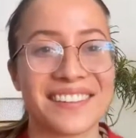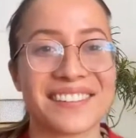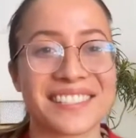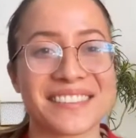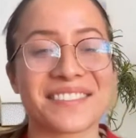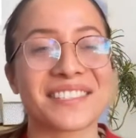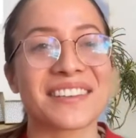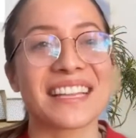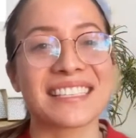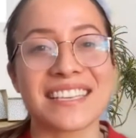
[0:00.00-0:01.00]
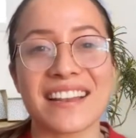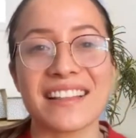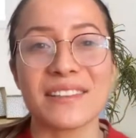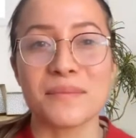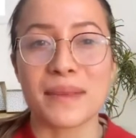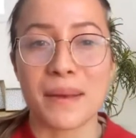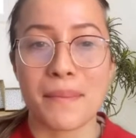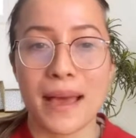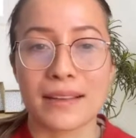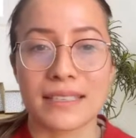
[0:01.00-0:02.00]
Awesome. So let's chat a little bit
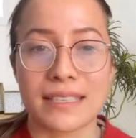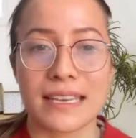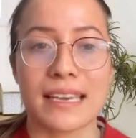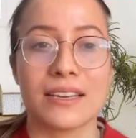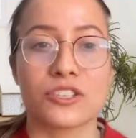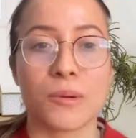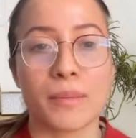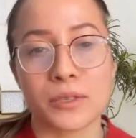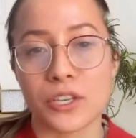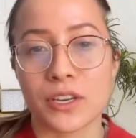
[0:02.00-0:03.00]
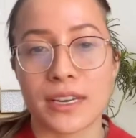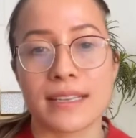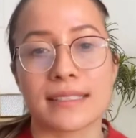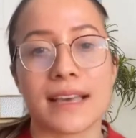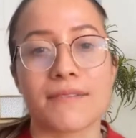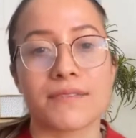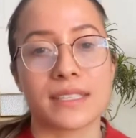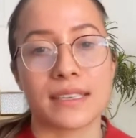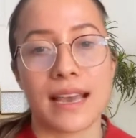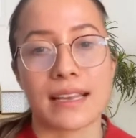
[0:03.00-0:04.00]
about the job opportunities that
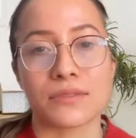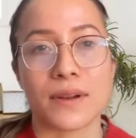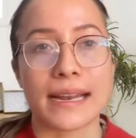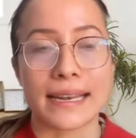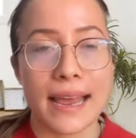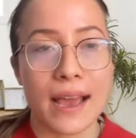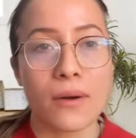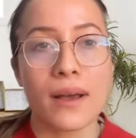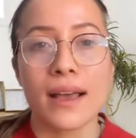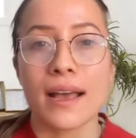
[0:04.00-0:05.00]
Visy has right now.